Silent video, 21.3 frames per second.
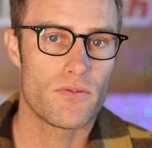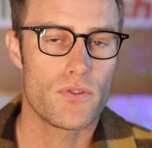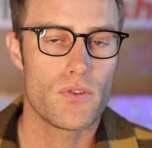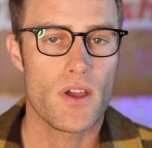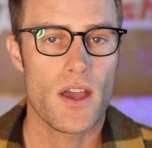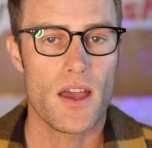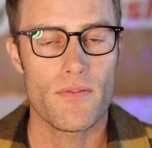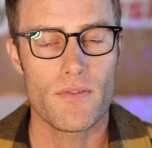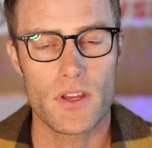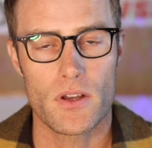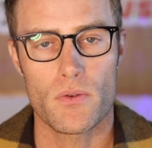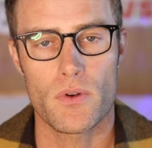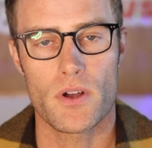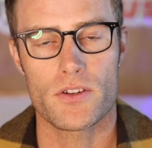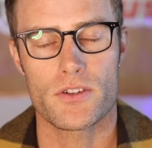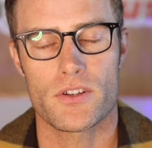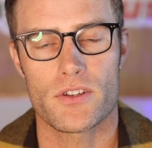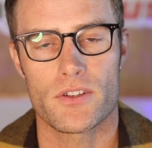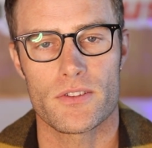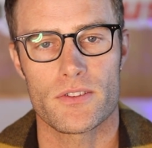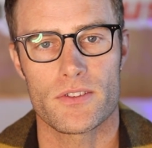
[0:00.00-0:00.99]
If you have any
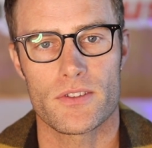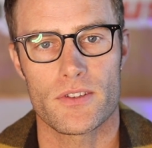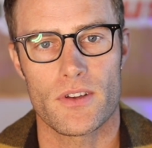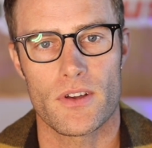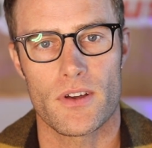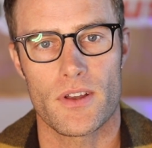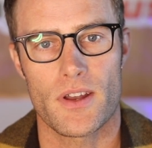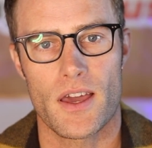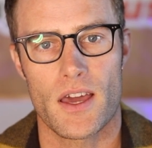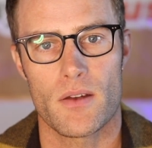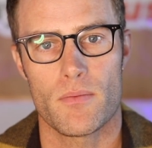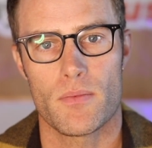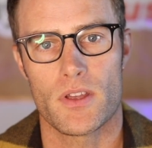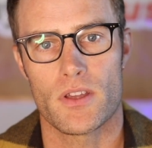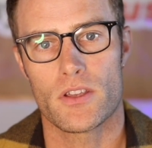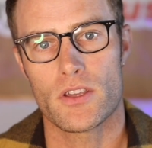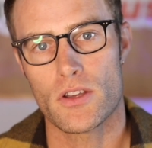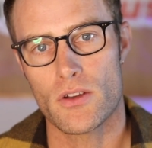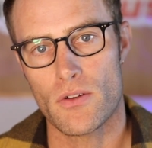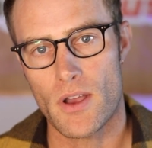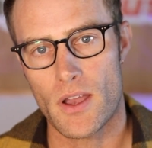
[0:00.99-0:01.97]
questions on how to
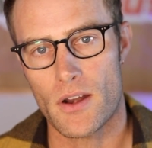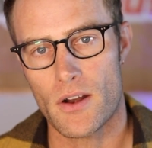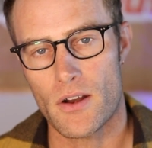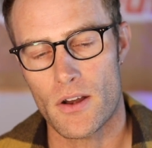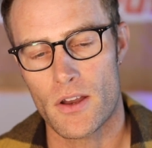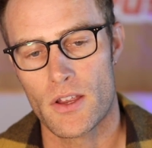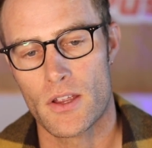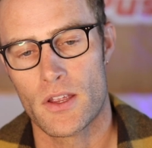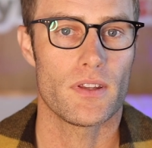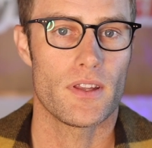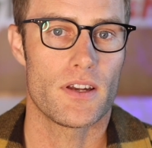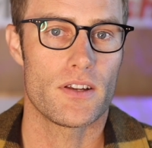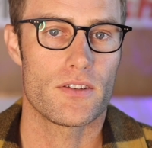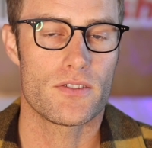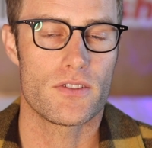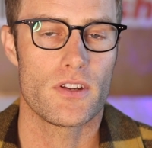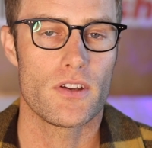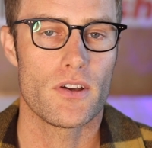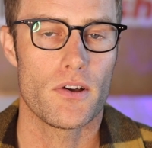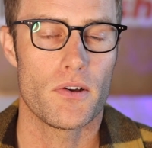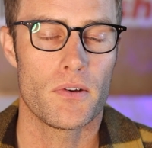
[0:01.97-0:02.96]
be a curator, let
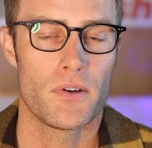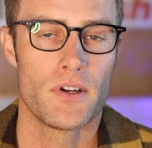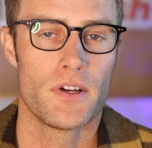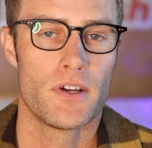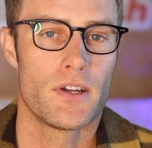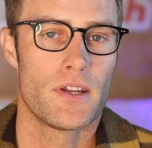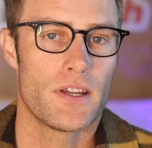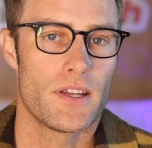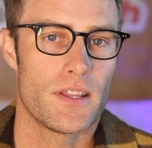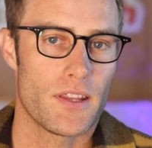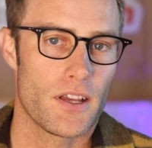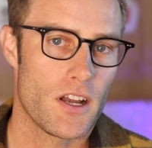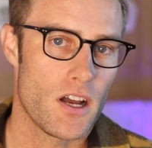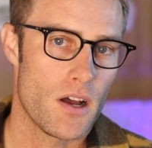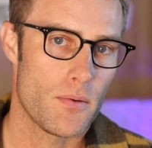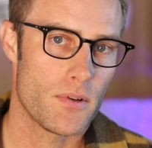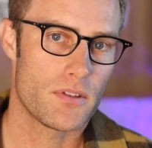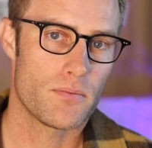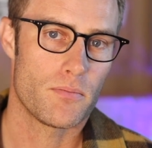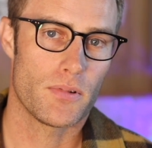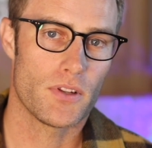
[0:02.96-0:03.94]
us know.
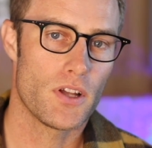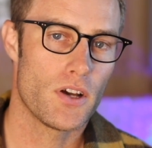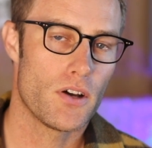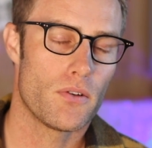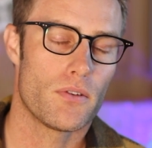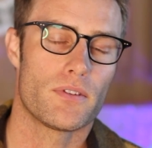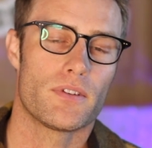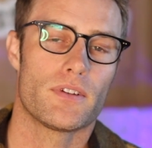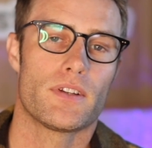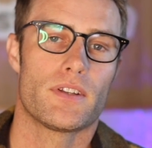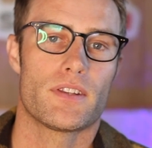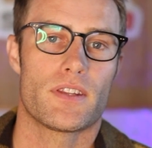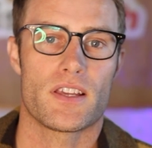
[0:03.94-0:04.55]
Comments below.